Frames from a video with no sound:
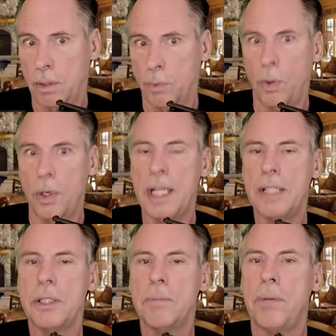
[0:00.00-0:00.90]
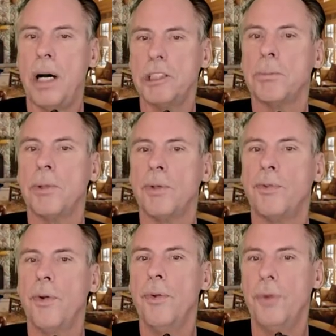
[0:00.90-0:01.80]
For it is impossible
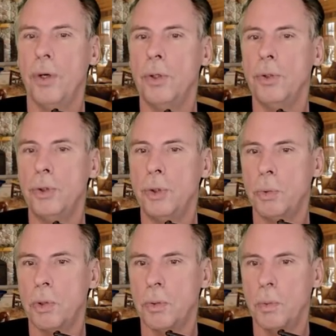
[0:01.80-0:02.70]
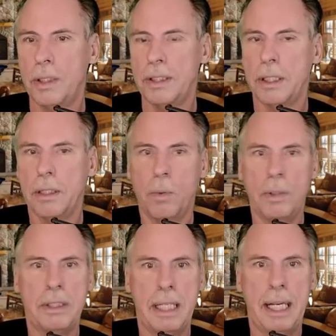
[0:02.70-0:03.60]
for those who were once
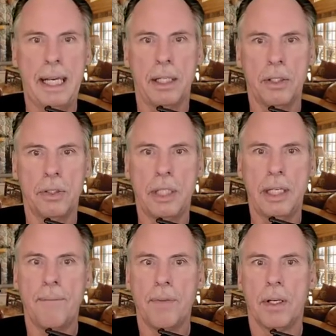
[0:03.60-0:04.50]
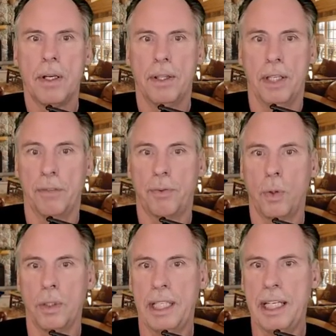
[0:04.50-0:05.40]
again, you see,
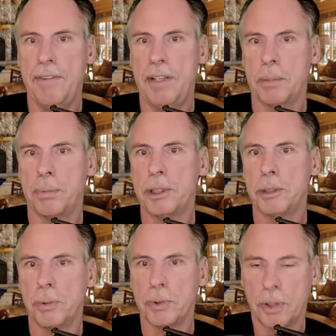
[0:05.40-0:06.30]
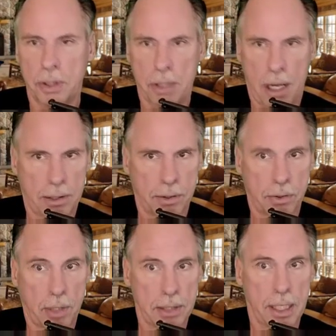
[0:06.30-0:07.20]
therefore leaving the principles of the doctrine of
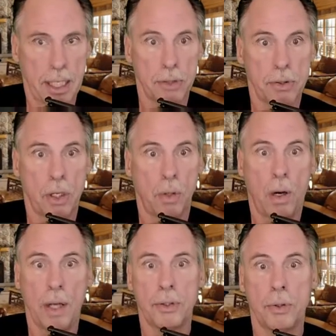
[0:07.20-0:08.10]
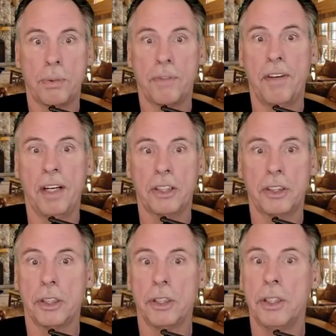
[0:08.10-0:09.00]
Christ, let us go on to
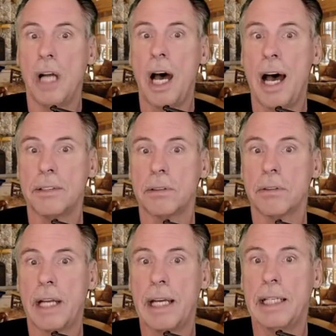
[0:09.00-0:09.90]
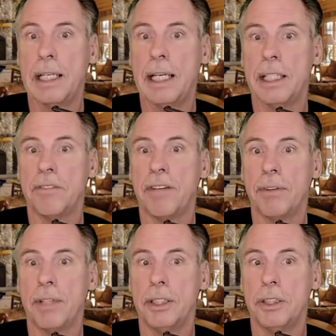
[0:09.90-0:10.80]
perfection, not laying again the
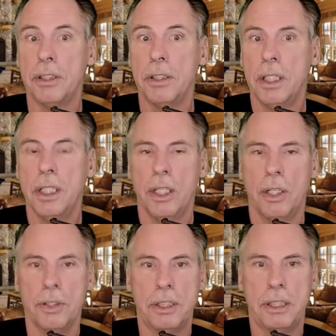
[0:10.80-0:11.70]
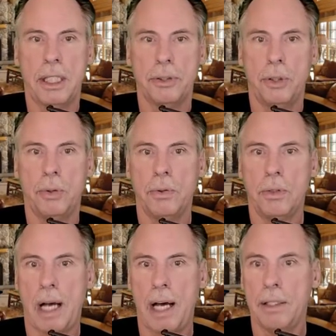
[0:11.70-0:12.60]
foundation. You notice it tells you
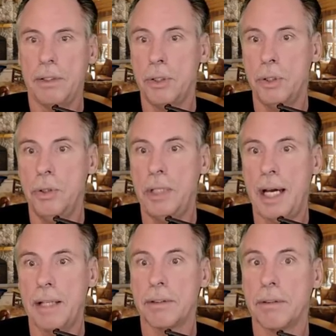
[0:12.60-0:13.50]
not to do that?